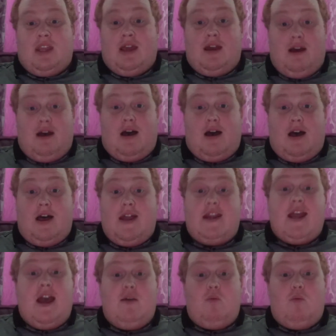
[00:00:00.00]
Hi
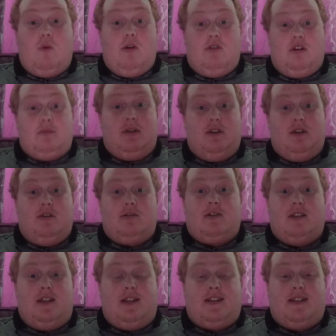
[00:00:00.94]
and welcome along
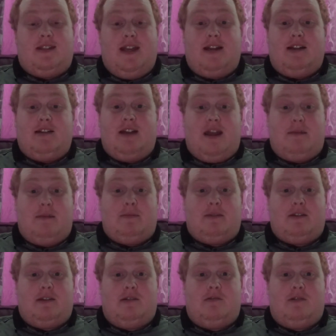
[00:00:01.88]
to the second
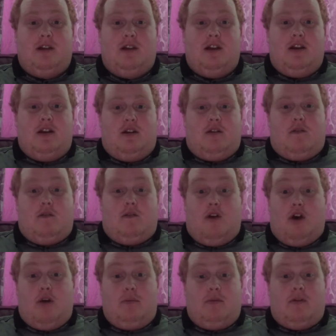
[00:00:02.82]
episode of
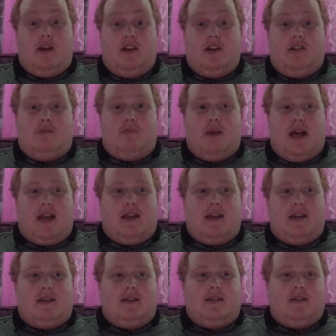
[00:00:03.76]
Operation
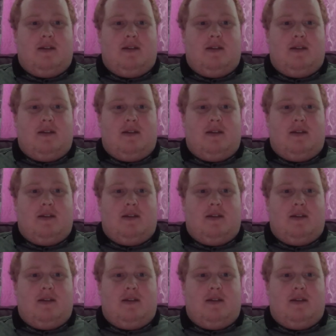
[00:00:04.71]
Palace.